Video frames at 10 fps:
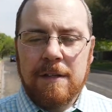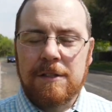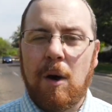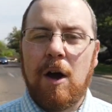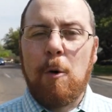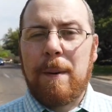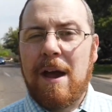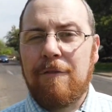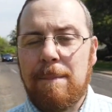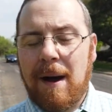So I hope
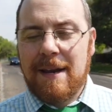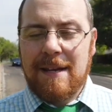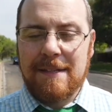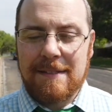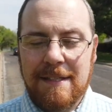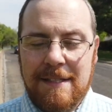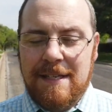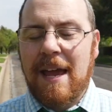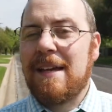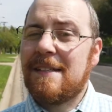everybody is
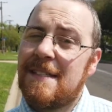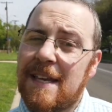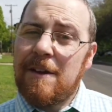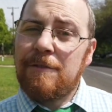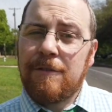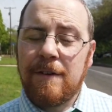staying safe.